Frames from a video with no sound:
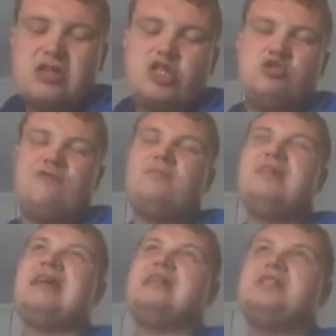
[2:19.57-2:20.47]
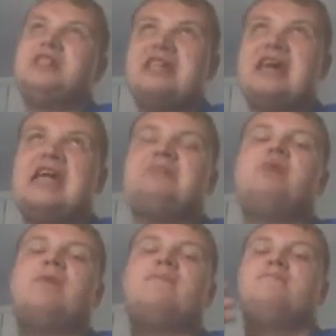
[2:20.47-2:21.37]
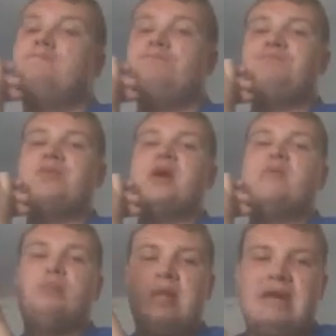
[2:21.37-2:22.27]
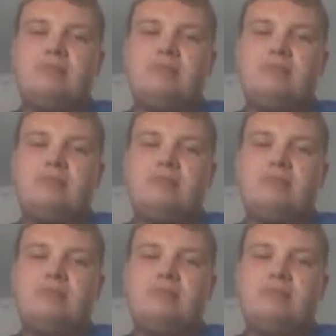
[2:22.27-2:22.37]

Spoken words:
So for me, I'd say yes, but play